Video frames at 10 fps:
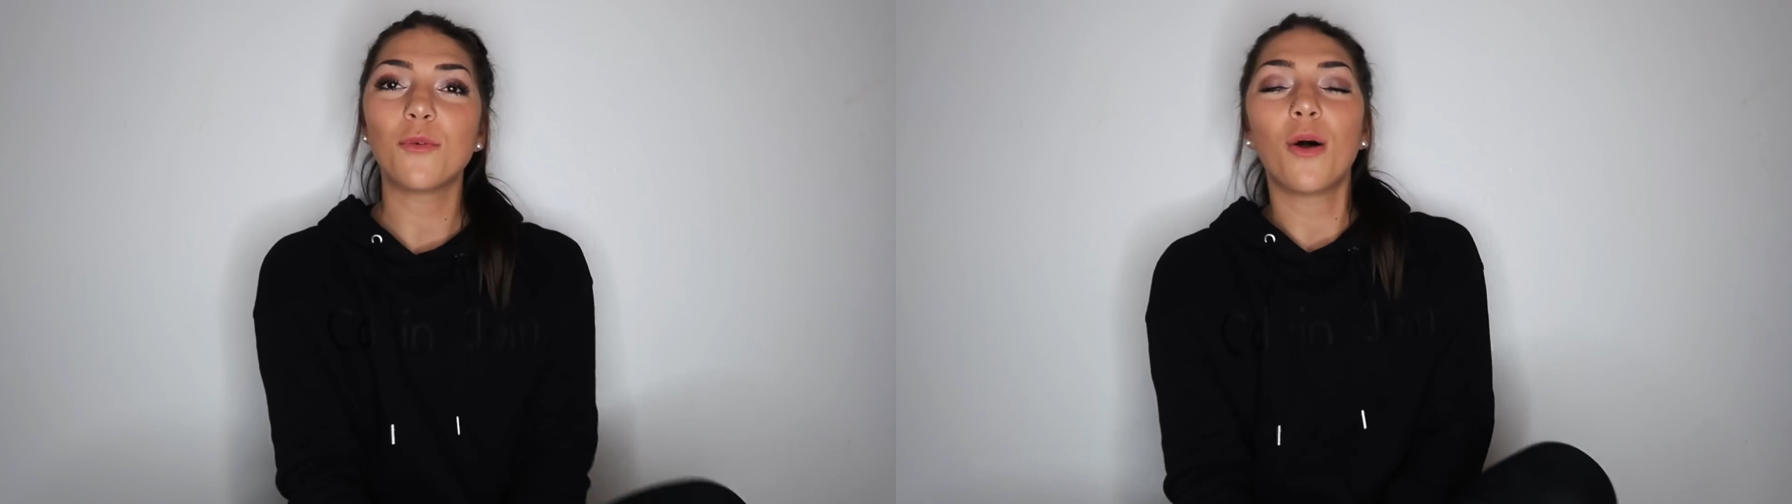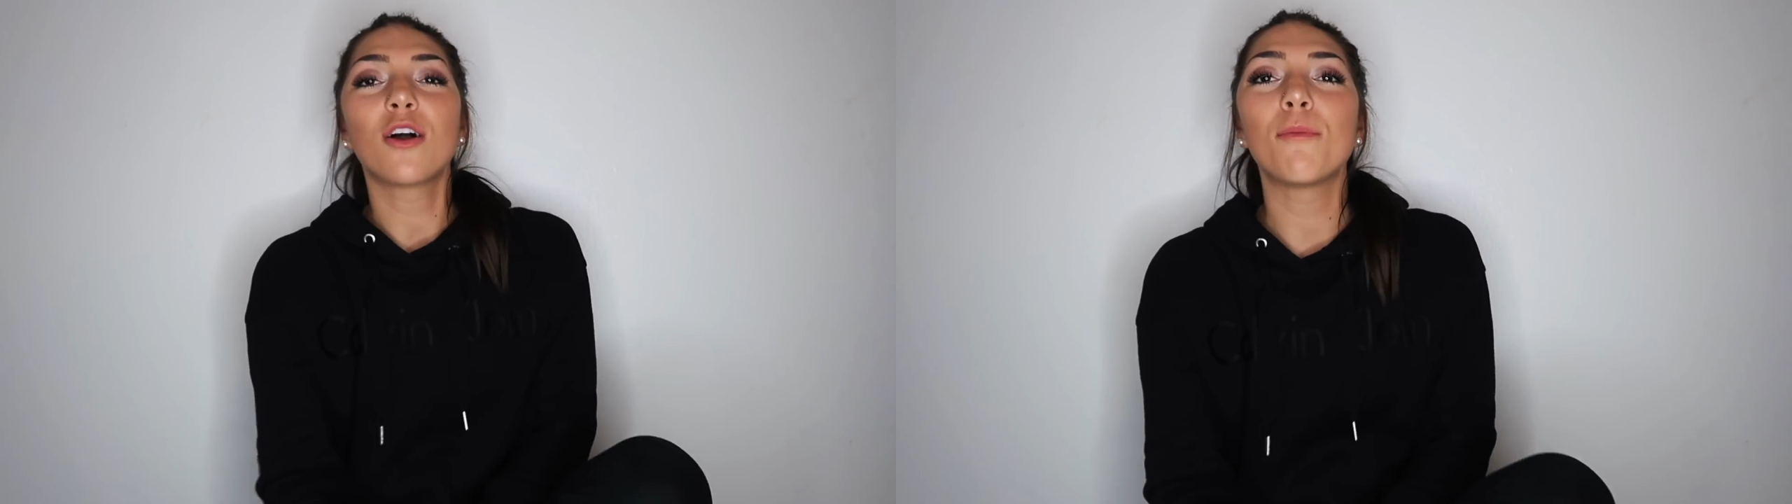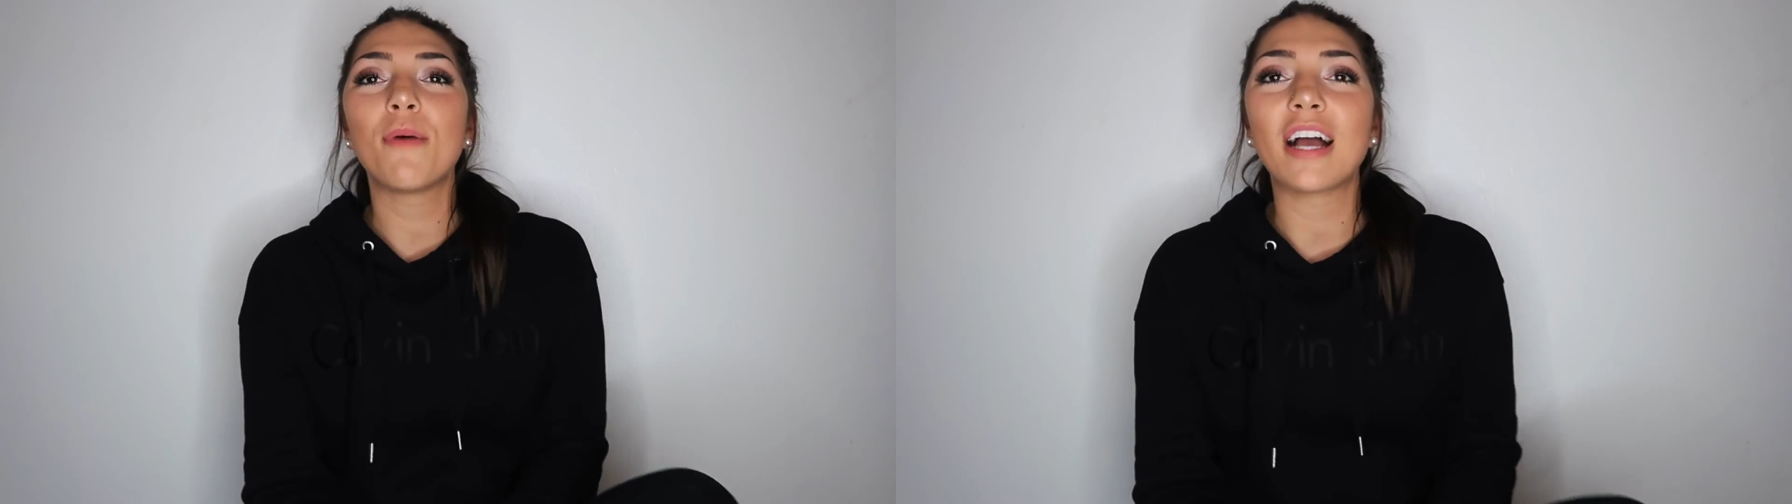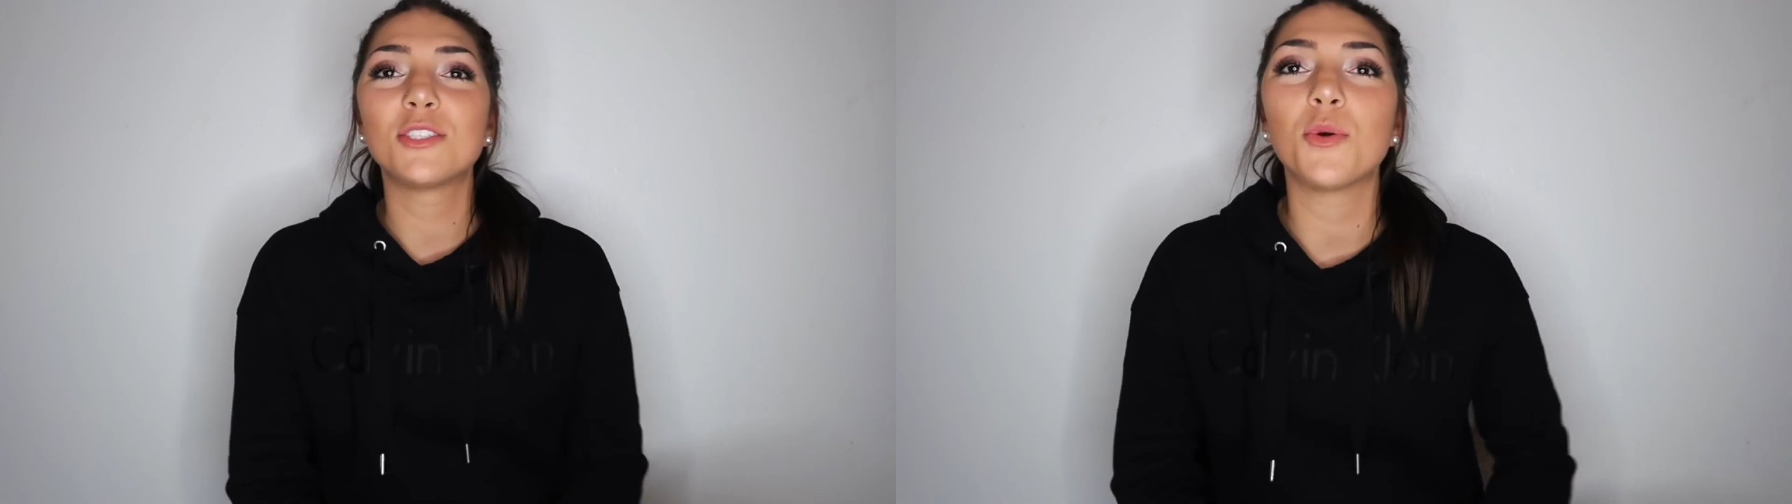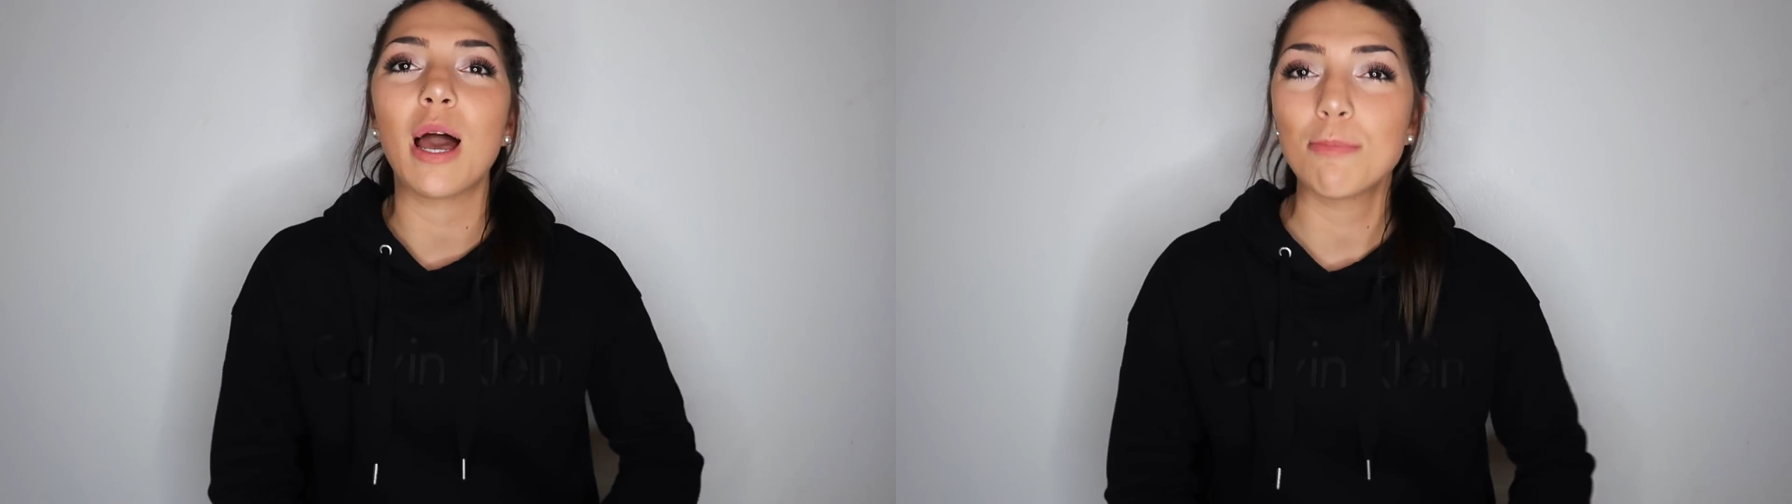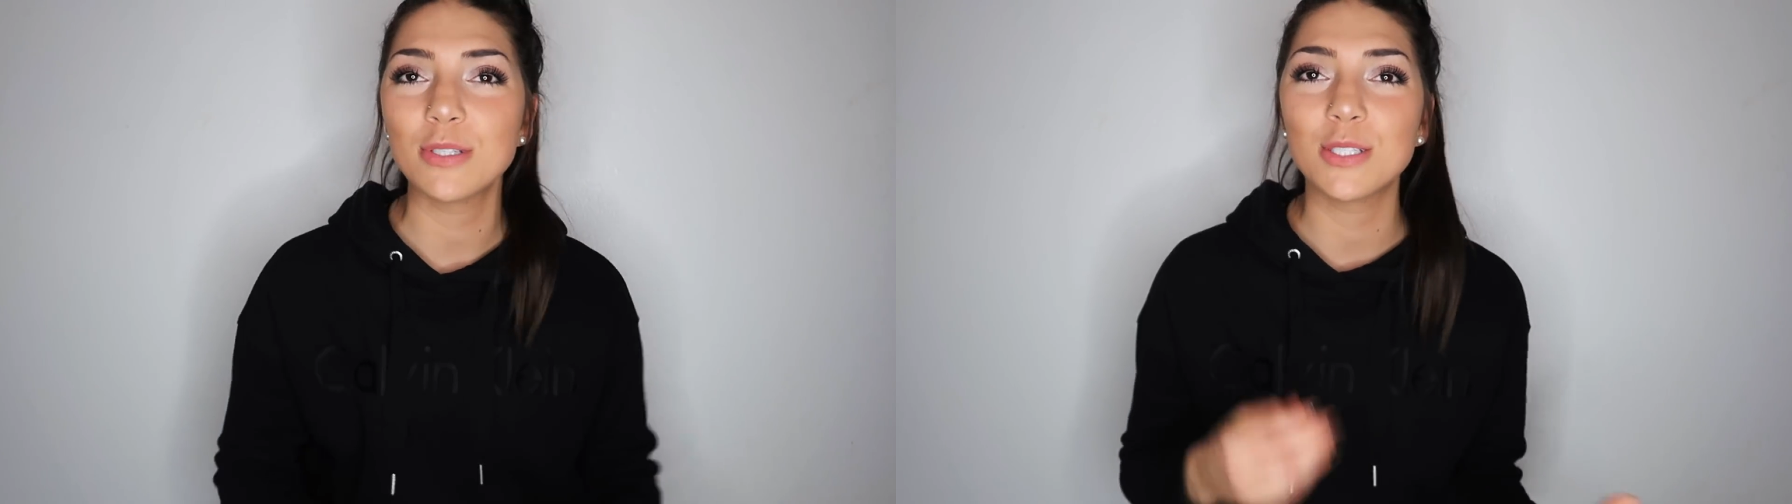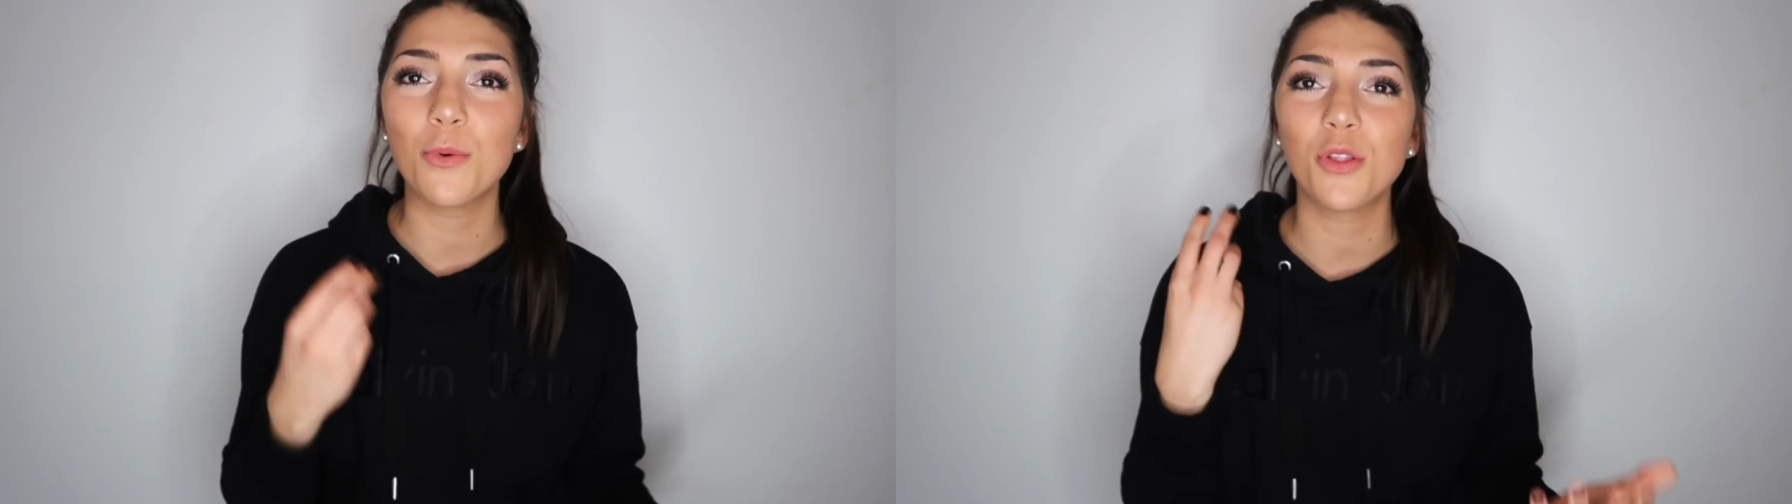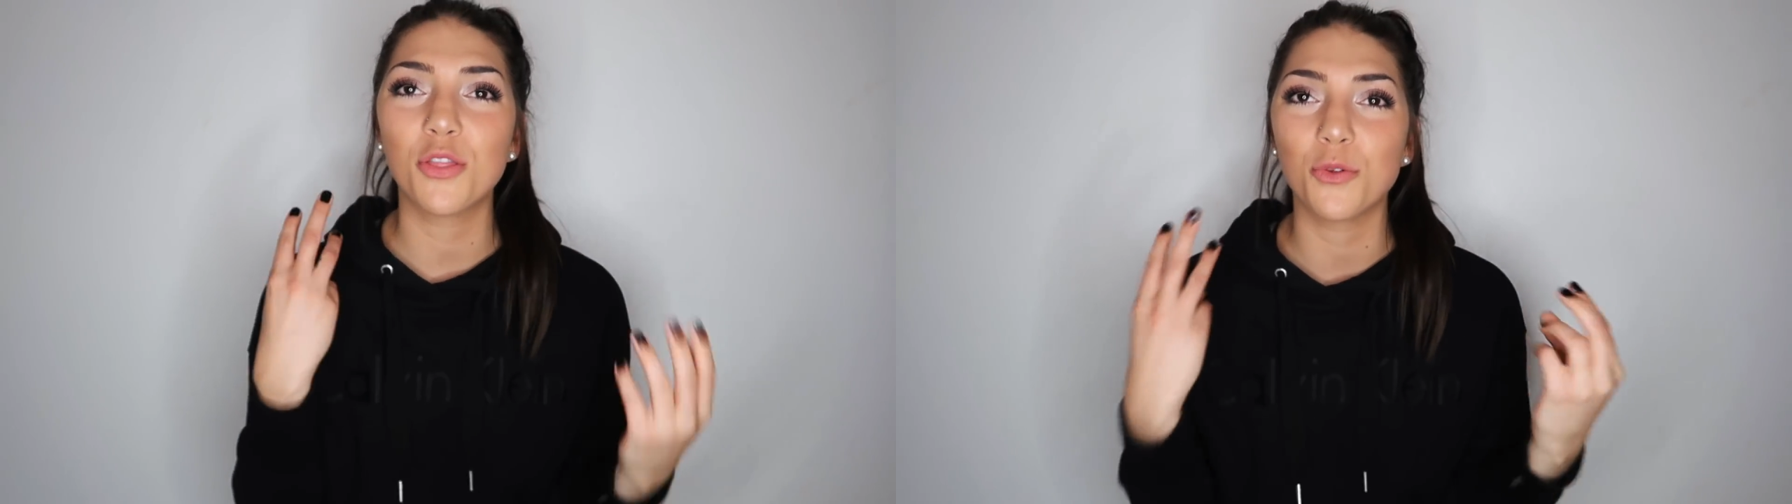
And welcome back to episode